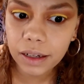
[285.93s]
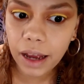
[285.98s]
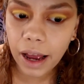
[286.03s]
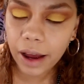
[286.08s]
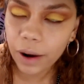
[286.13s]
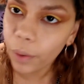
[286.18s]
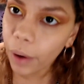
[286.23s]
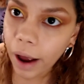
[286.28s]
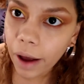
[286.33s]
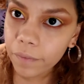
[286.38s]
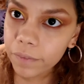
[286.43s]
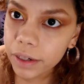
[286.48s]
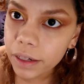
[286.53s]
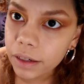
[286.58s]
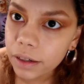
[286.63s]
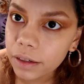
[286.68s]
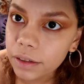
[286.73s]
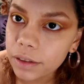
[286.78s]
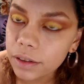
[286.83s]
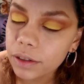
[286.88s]
I don't have
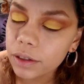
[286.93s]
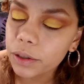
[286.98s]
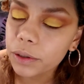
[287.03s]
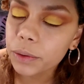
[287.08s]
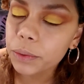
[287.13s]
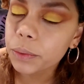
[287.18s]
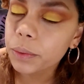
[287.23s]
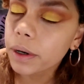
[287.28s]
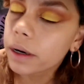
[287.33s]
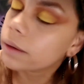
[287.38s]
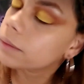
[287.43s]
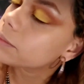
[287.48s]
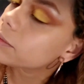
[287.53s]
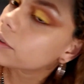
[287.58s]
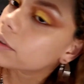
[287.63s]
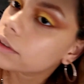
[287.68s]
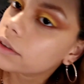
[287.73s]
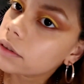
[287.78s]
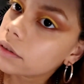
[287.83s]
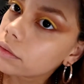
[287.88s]
any, so I'm
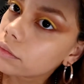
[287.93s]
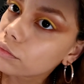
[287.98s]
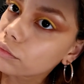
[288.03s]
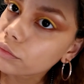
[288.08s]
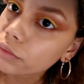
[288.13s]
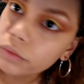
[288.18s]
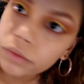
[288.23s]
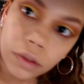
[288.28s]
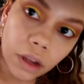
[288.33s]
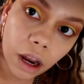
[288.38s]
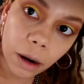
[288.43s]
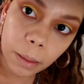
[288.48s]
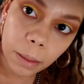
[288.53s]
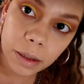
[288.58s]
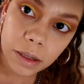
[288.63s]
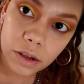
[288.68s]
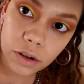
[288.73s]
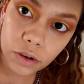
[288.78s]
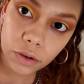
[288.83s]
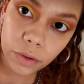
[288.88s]
just not
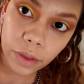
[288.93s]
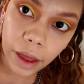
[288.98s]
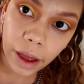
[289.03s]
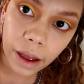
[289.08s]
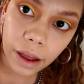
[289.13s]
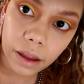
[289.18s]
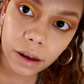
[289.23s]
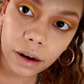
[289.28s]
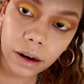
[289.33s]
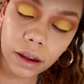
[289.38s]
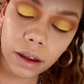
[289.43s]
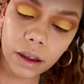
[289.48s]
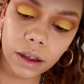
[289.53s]
about to do that.